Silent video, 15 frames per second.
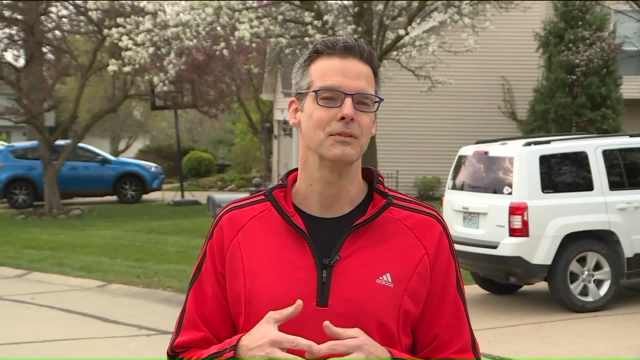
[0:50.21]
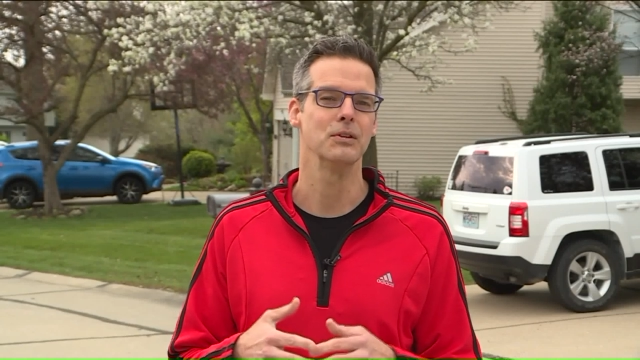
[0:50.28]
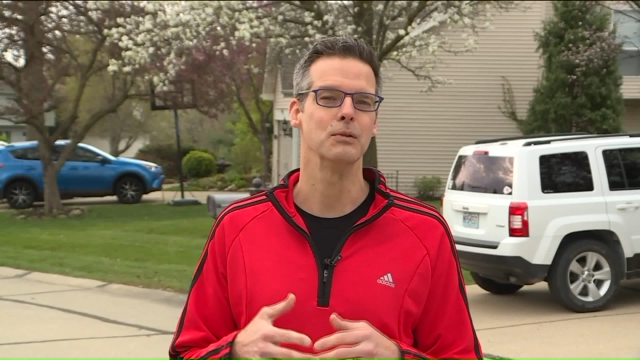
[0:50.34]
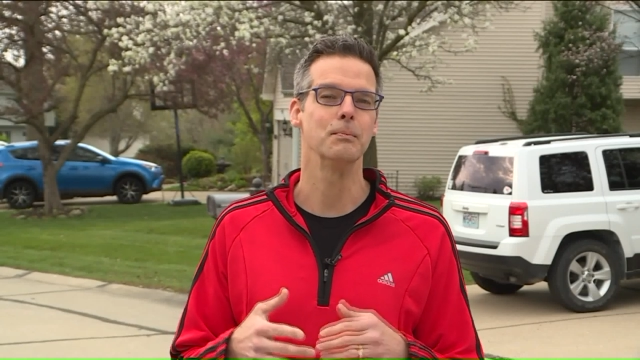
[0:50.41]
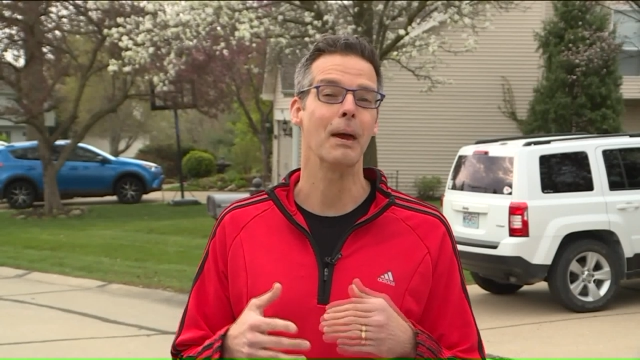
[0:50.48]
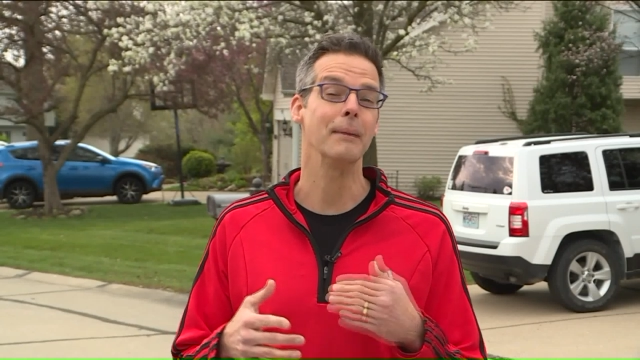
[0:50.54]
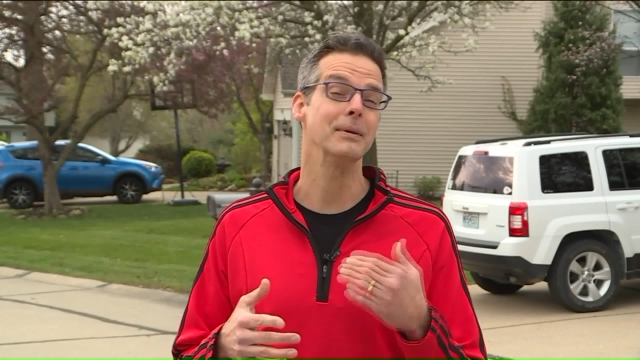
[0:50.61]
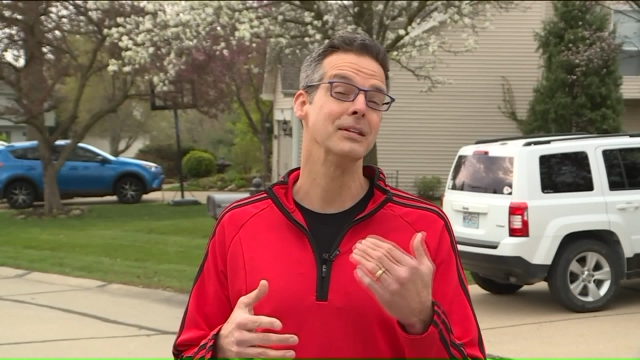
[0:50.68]

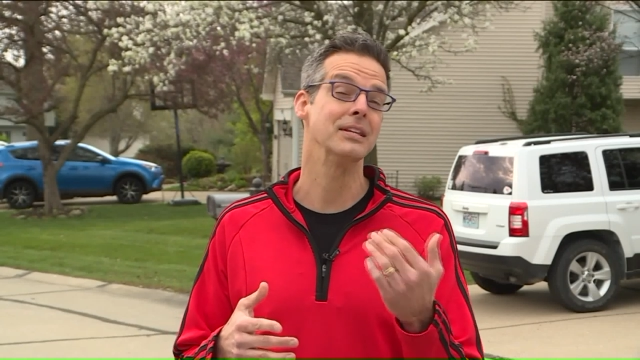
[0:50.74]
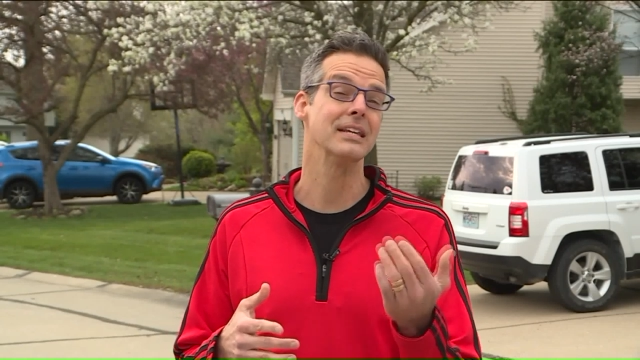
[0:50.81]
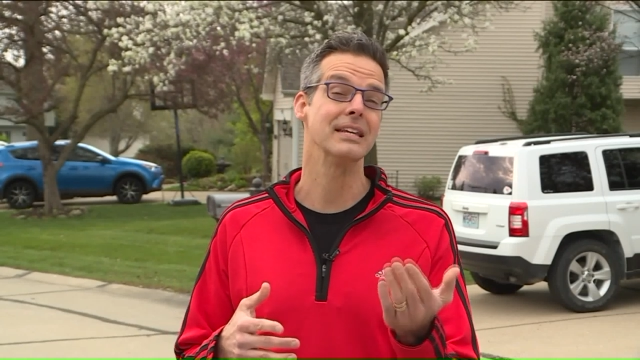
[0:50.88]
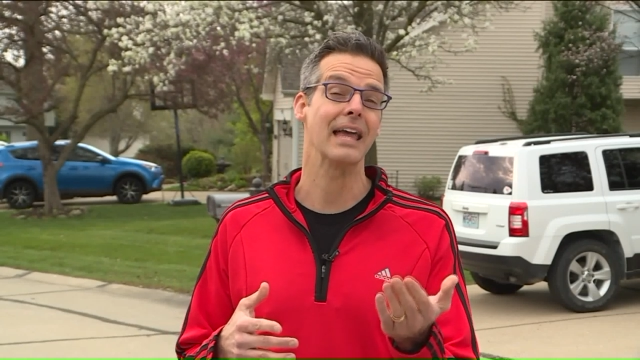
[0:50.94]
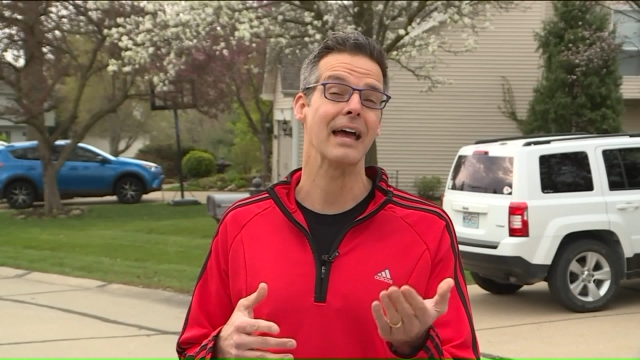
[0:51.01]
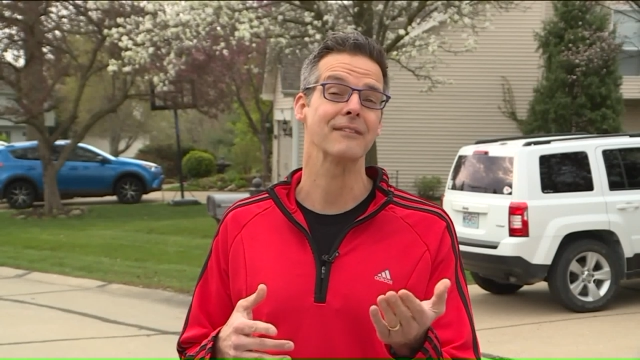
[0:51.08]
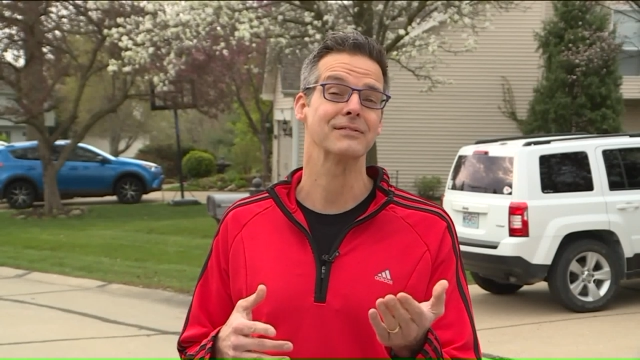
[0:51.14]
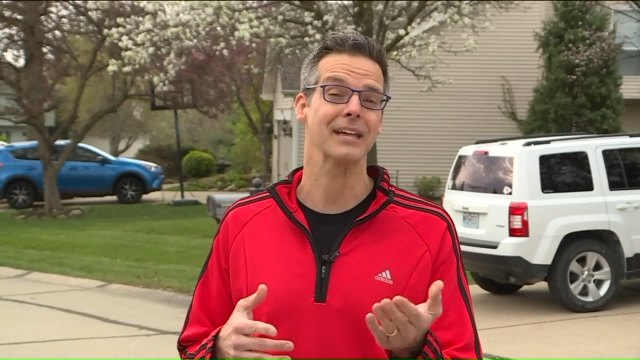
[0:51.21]
you maybe
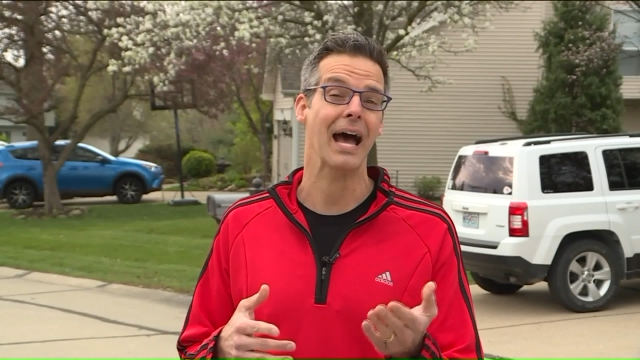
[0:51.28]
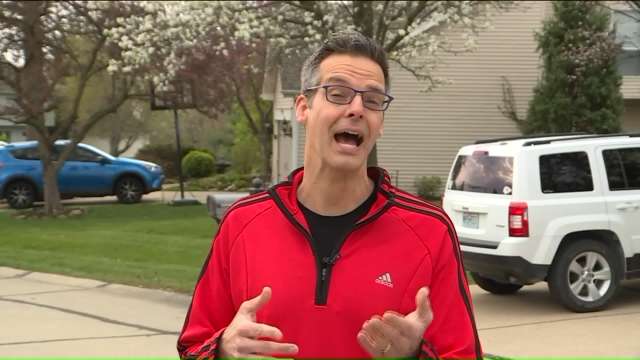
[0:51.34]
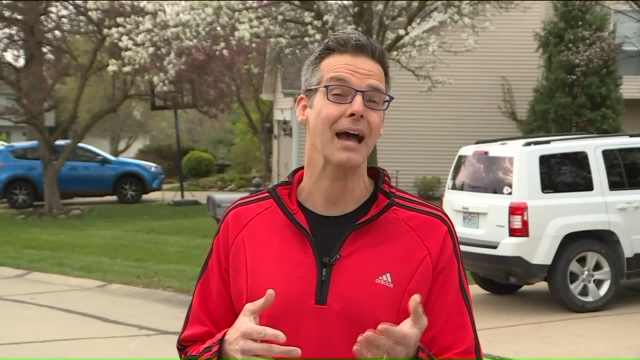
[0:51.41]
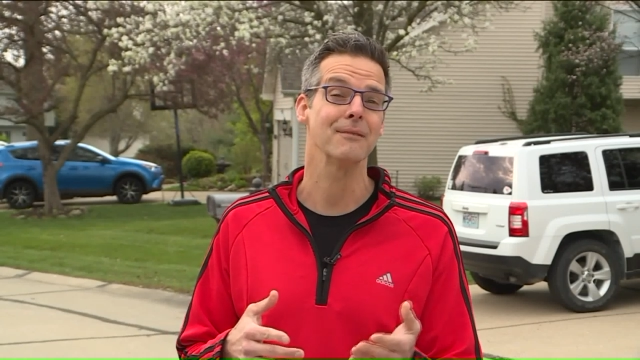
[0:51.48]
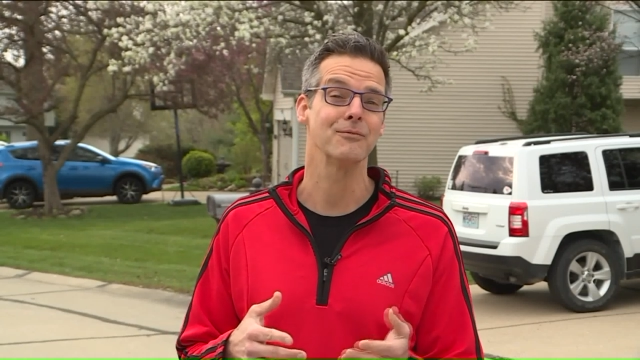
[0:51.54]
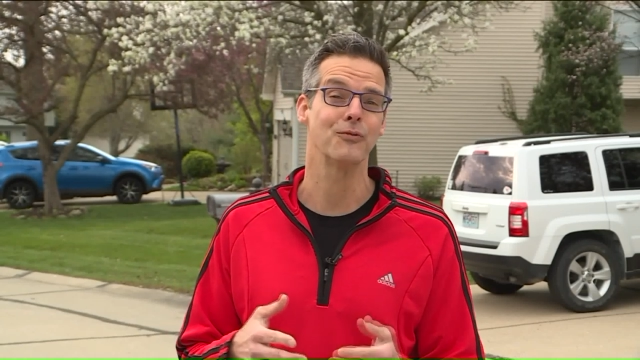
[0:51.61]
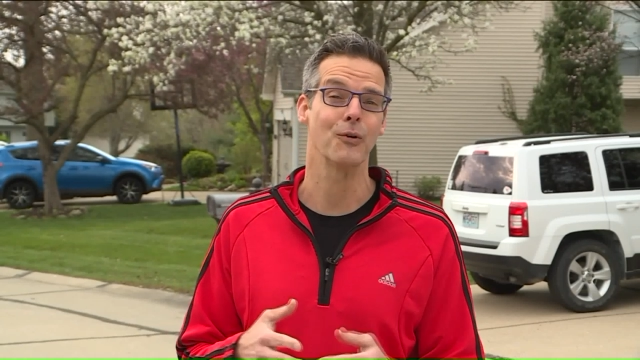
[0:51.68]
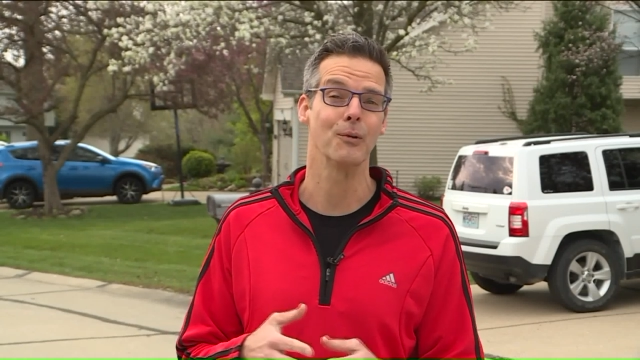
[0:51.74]
didn't have
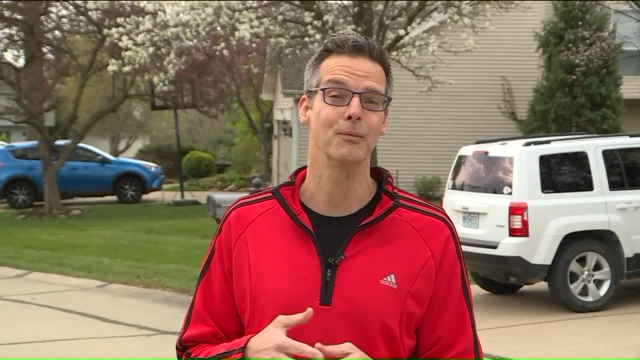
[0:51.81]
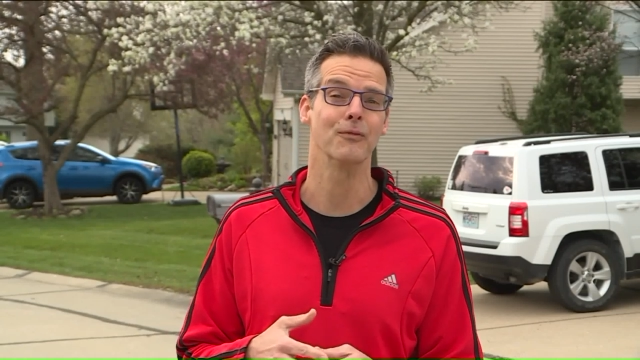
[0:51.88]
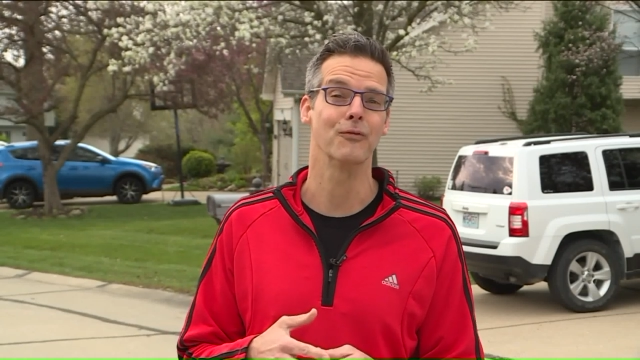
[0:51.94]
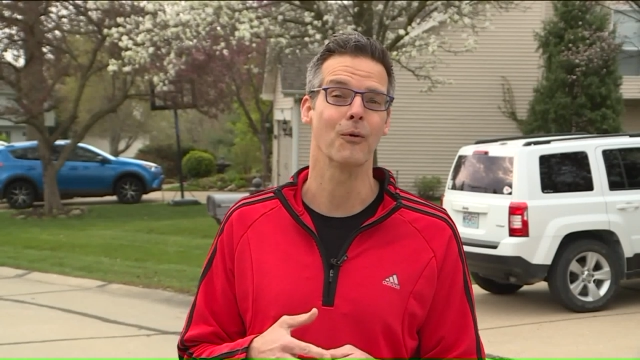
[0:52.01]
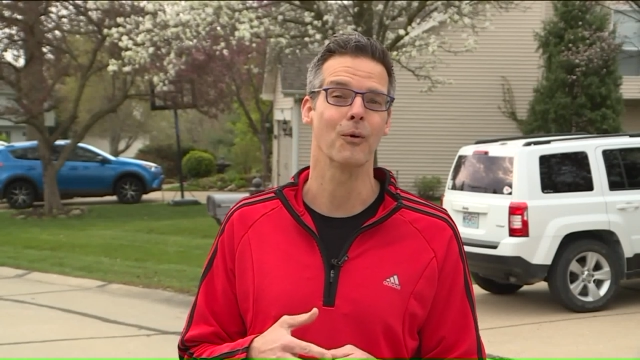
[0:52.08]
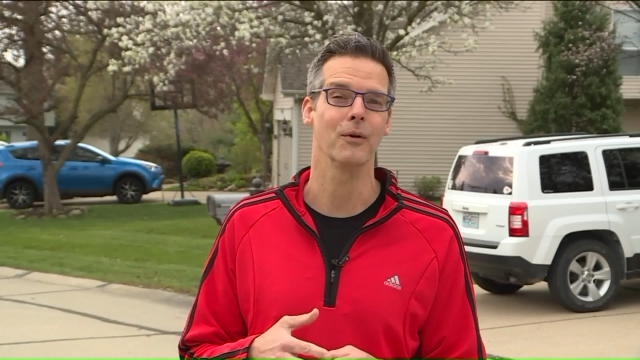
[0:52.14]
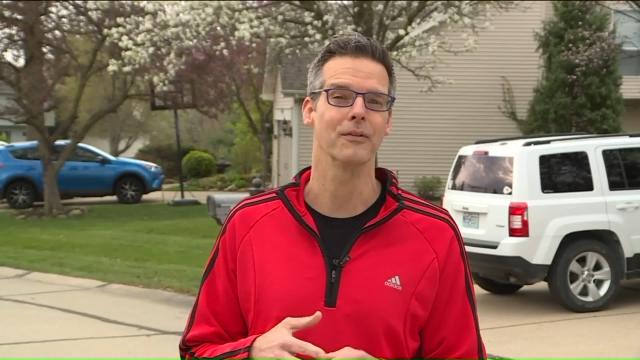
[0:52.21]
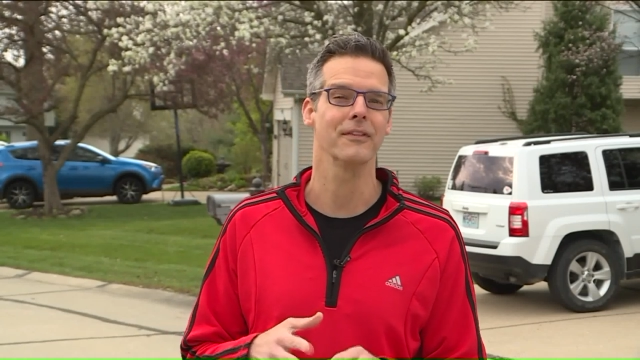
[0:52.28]
time for
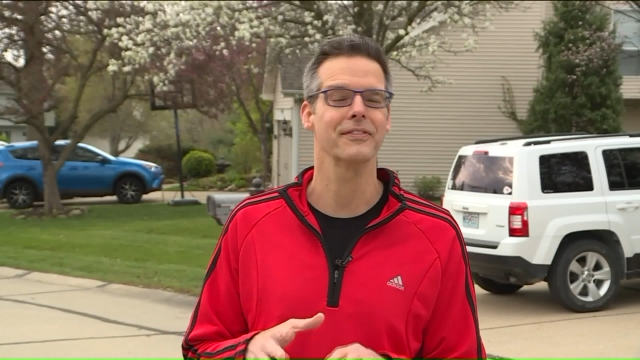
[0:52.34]
before.